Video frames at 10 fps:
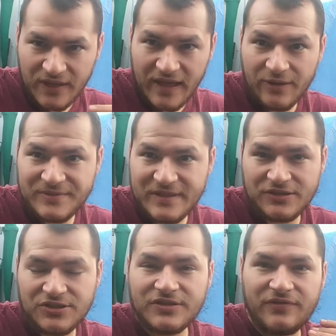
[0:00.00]
help
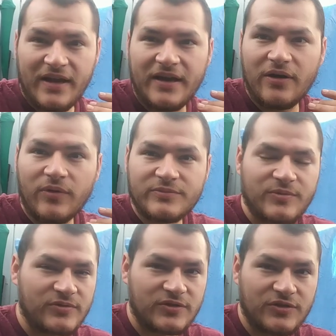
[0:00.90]
section to find out what I'm
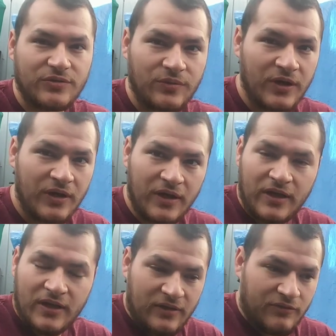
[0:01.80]
supposed to do.
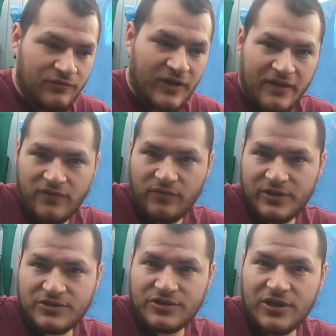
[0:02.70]
5 of
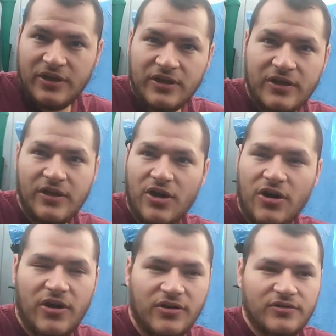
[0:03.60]
which
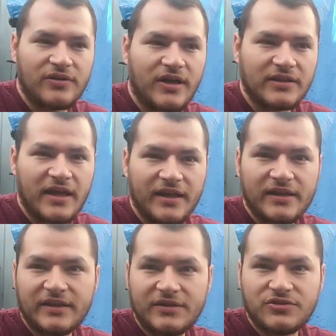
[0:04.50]
are
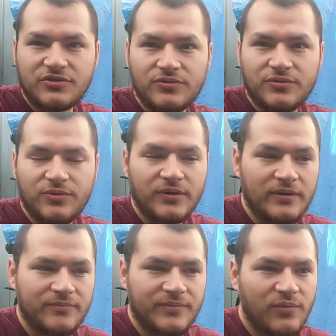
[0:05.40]
unlikely to
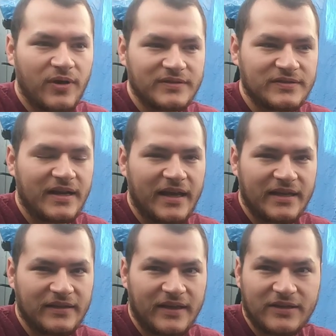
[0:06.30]
be ones that I
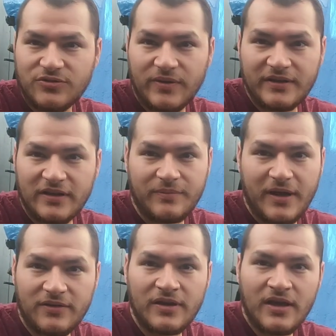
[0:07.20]
can do anything
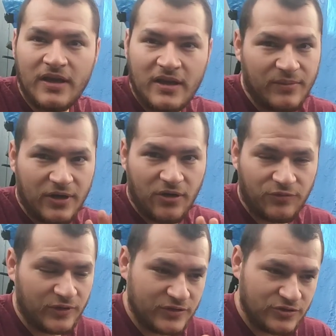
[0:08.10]
about, but
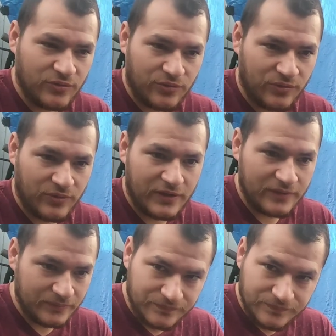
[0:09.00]
hopefully 2 or 3